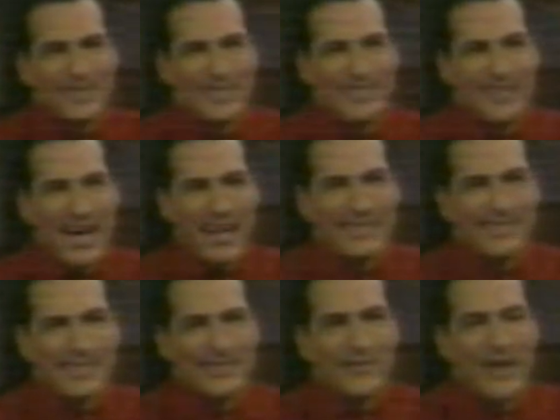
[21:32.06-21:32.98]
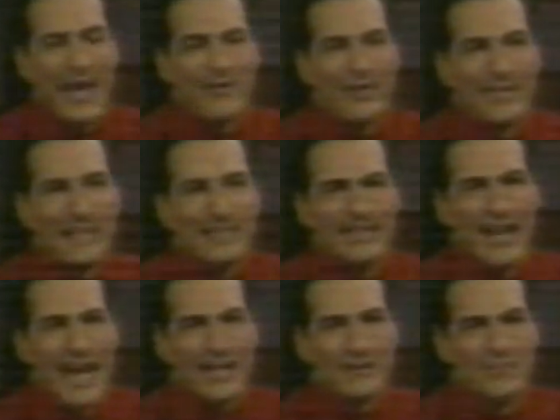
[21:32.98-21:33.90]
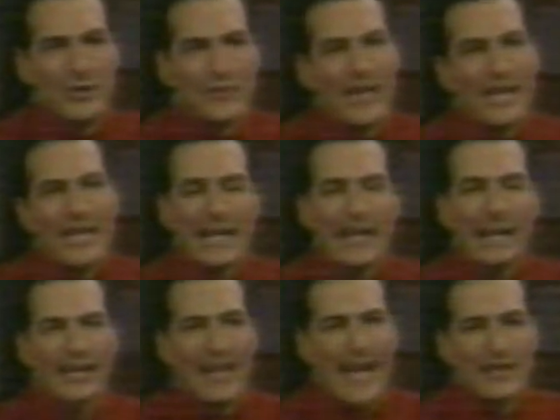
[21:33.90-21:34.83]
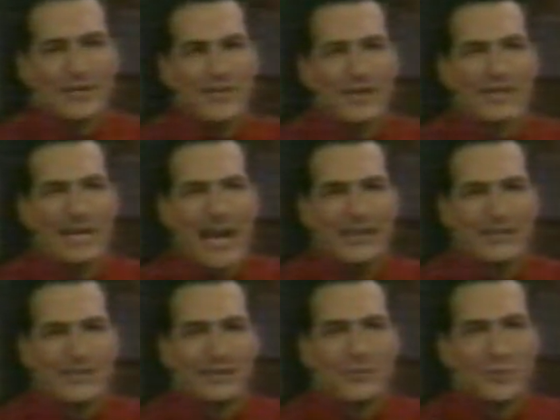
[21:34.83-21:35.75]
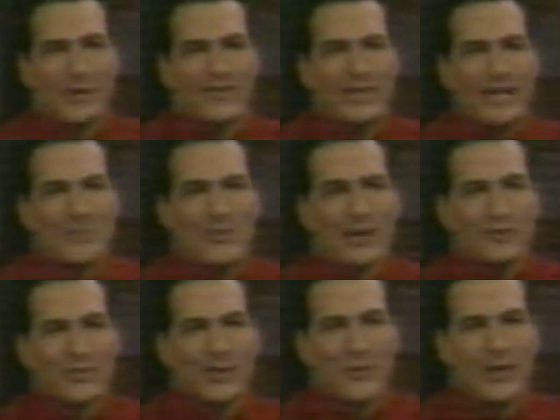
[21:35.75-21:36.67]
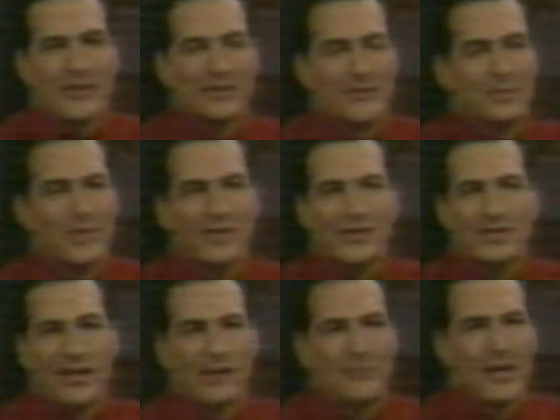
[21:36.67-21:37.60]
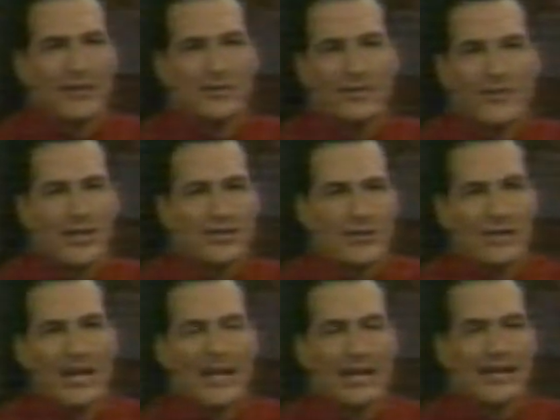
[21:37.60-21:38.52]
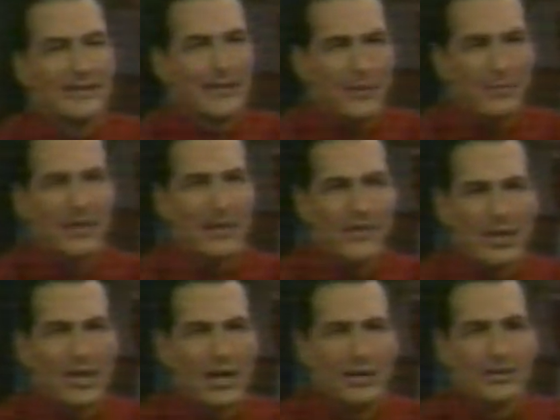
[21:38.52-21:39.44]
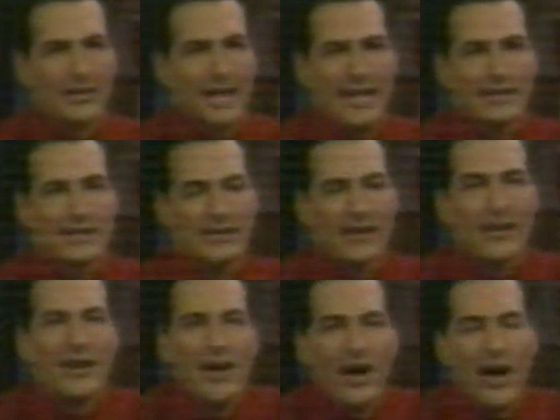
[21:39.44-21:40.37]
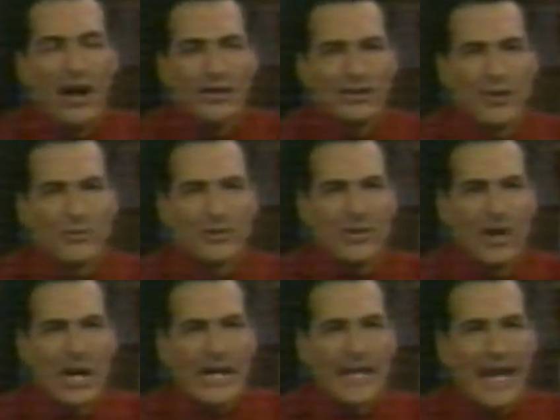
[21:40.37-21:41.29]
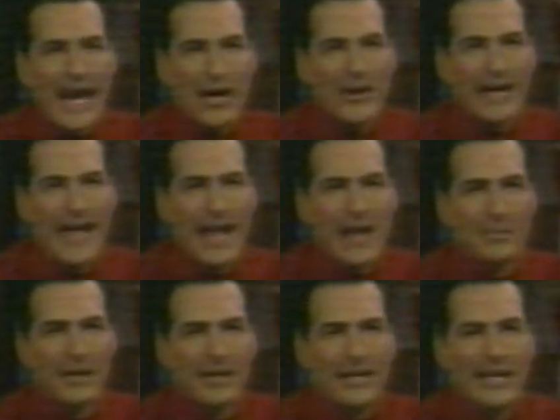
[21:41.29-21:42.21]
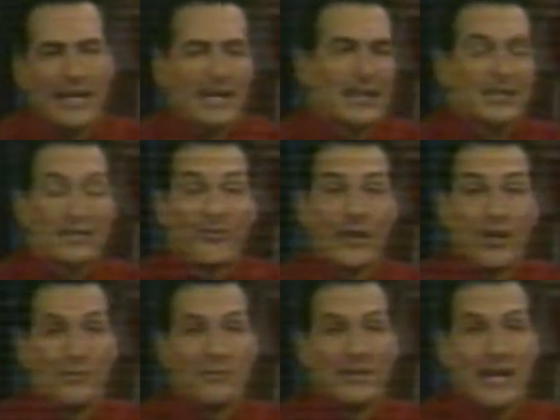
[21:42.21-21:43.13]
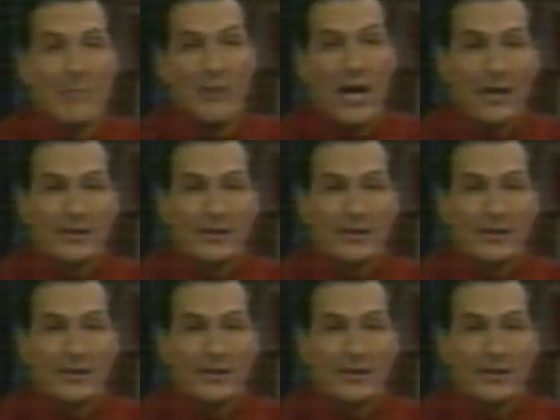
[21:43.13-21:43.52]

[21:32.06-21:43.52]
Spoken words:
and goddesses of heaven in tonight's movie, Clash of the Titans, one of the most requested movies on Monstervision, something of a cult classic, also starring Harry Hamlin in his film debut